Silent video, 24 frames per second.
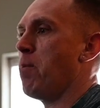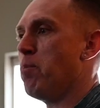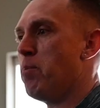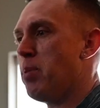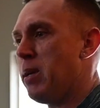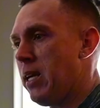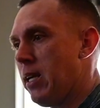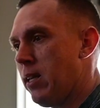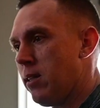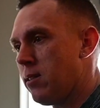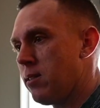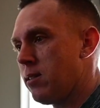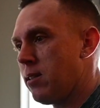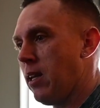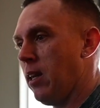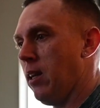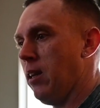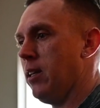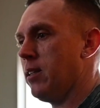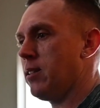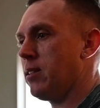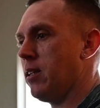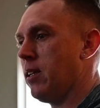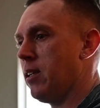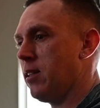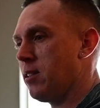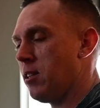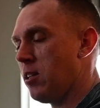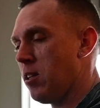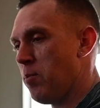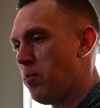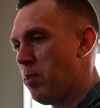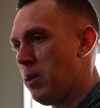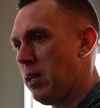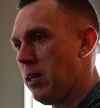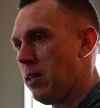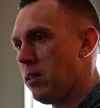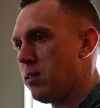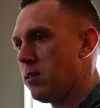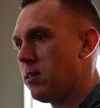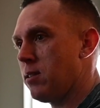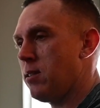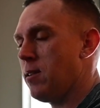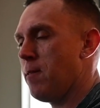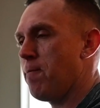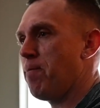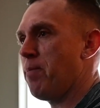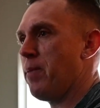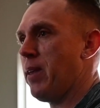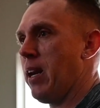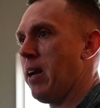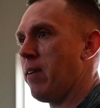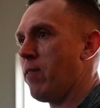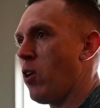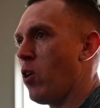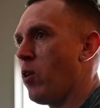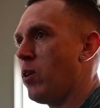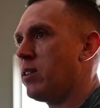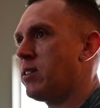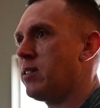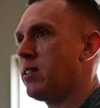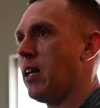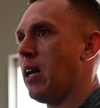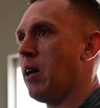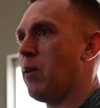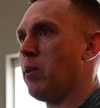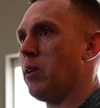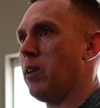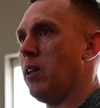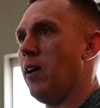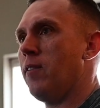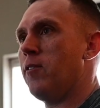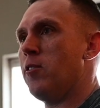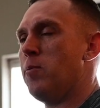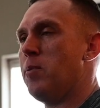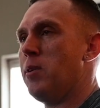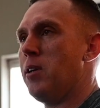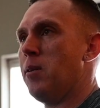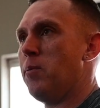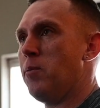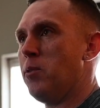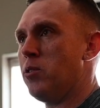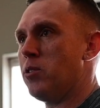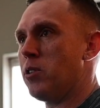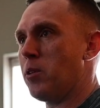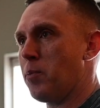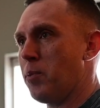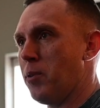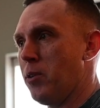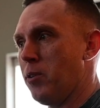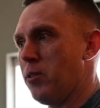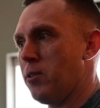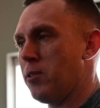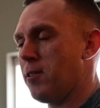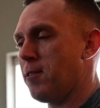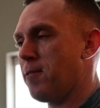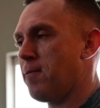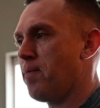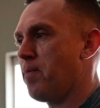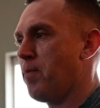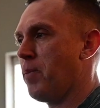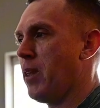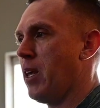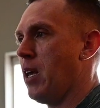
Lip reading: beats and listening to the beats, and I've always said I would love to be a music producer.